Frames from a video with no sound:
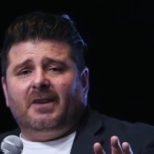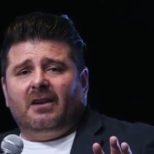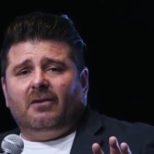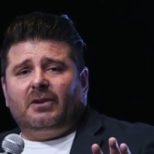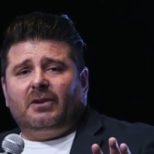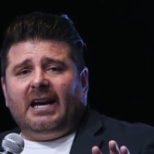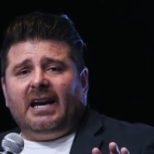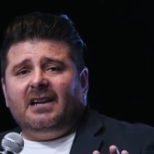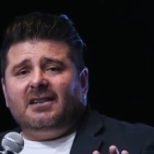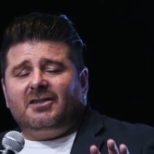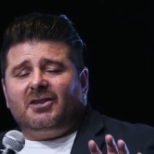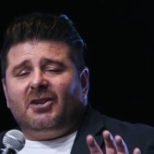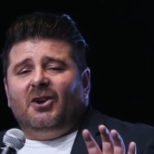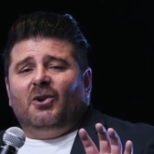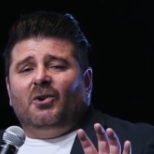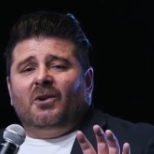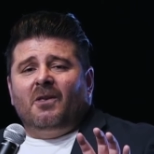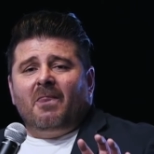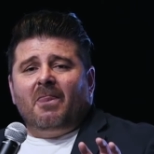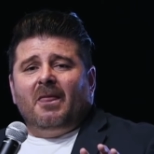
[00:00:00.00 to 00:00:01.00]
Okay,
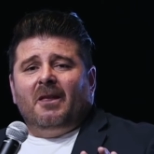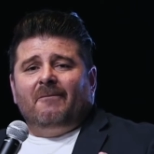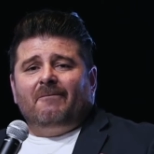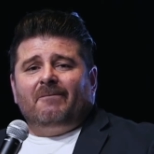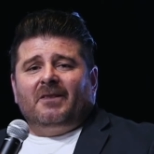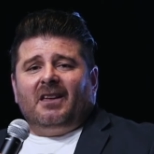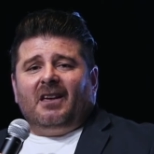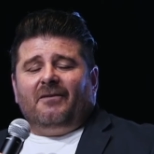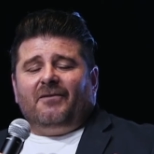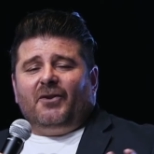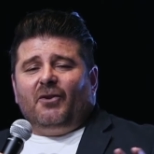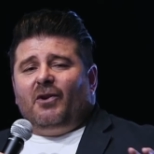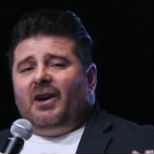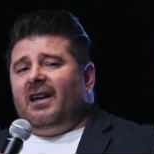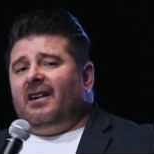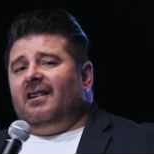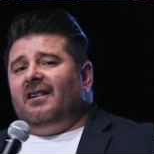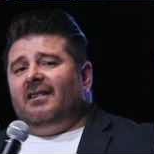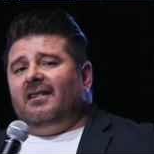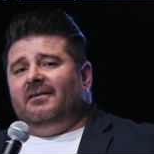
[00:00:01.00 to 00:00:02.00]
so if you're
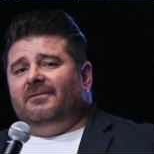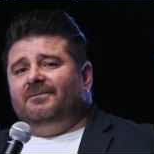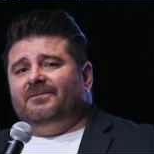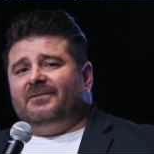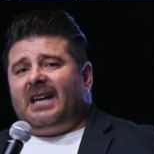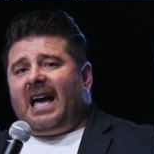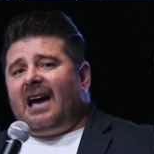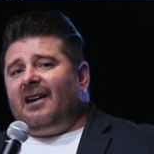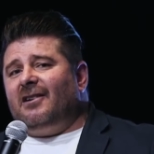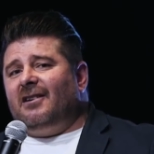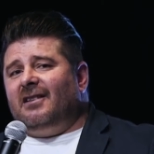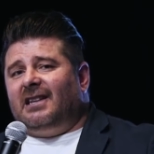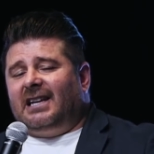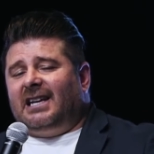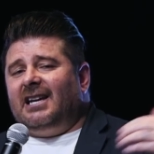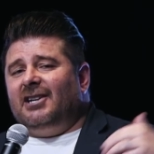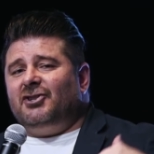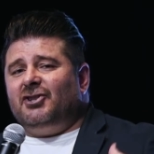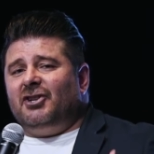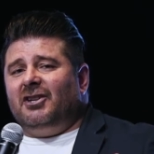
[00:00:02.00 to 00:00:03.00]
out in the
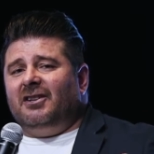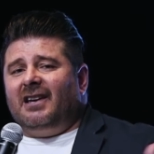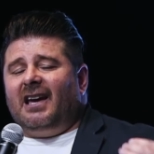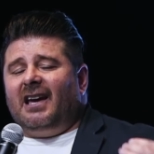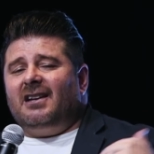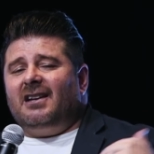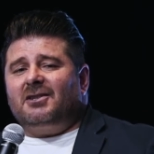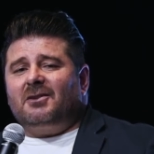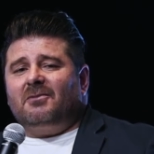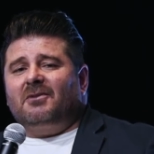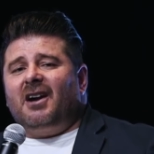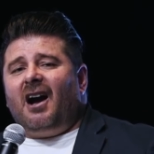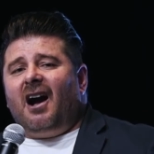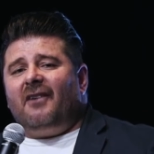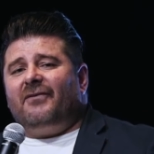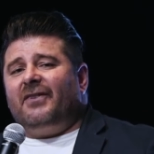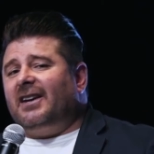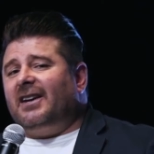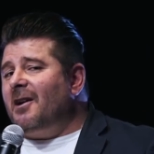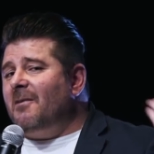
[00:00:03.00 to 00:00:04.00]
kitchen getting some
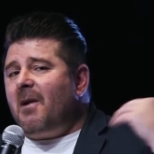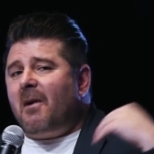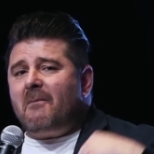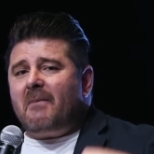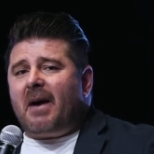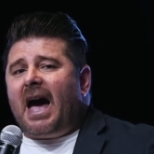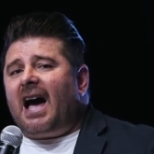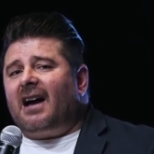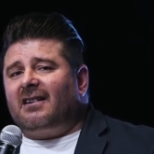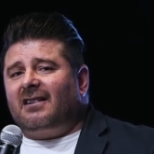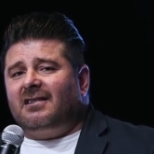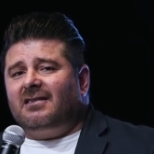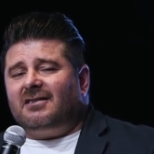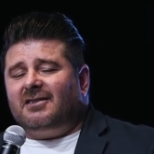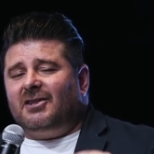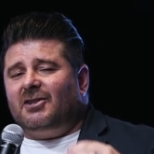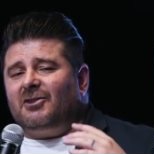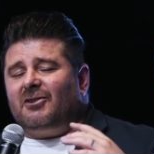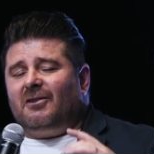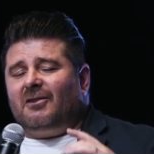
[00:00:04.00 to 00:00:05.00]
coffee, come on back,
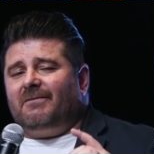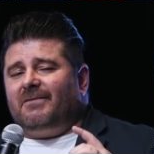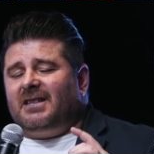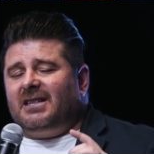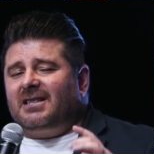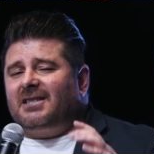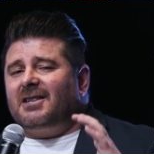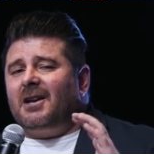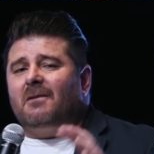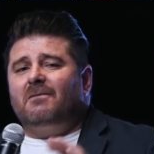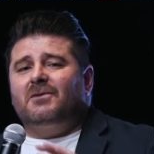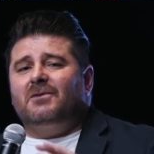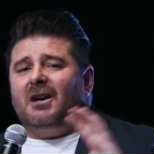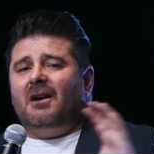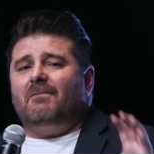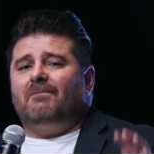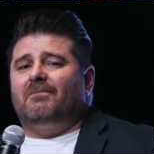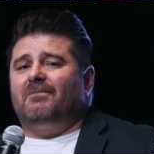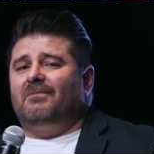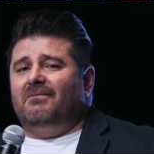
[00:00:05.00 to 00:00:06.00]
because this sums
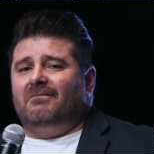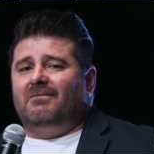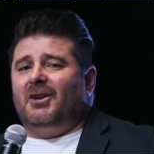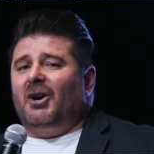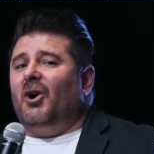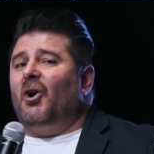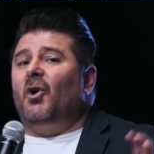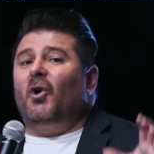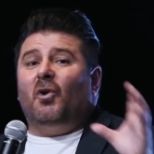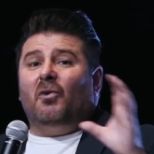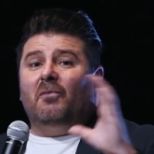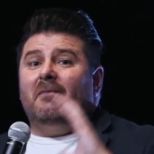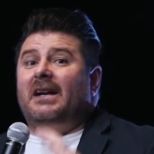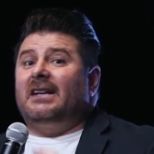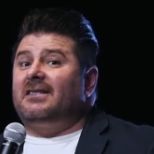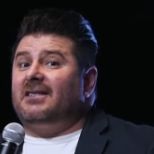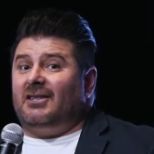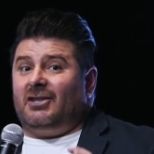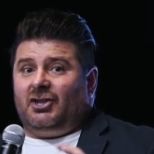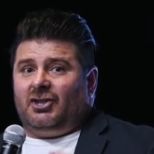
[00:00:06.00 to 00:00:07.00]
up the whole
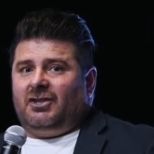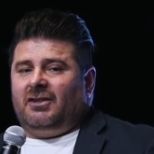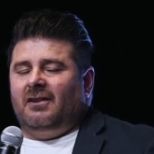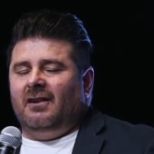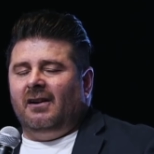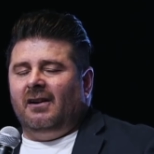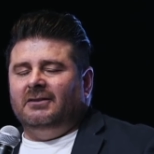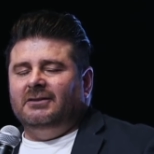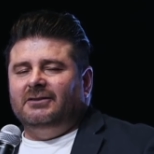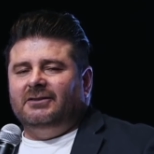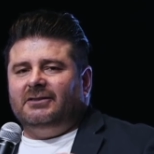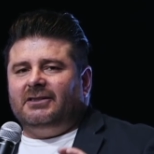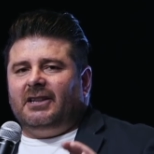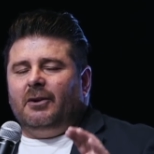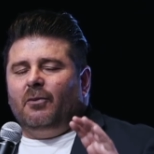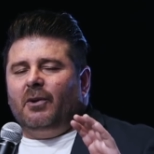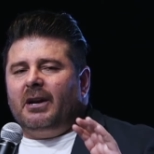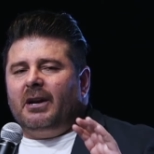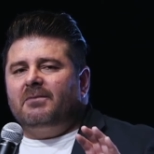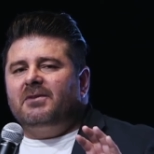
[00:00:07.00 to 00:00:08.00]
message
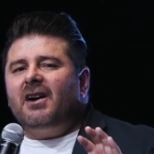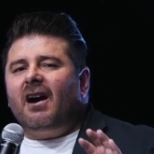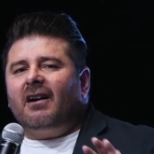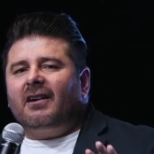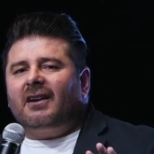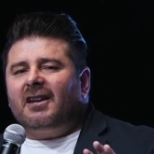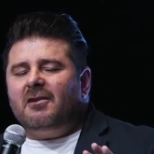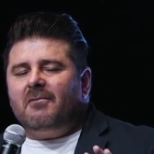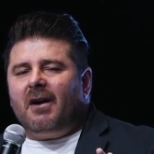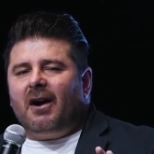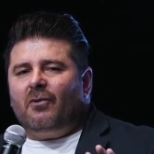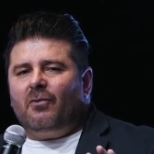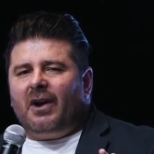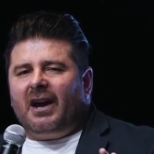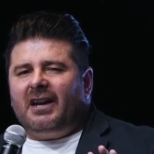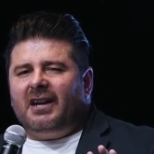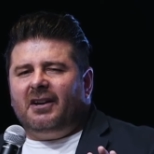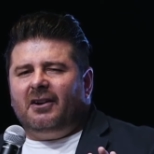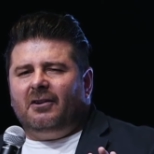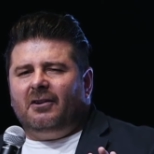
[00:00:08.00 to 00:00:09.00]
in what I'm talking about
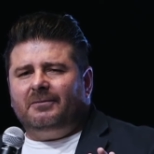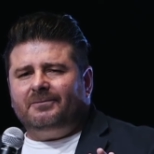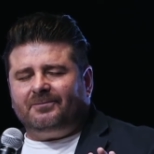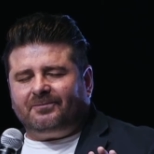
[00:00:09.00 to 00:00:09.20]
right here.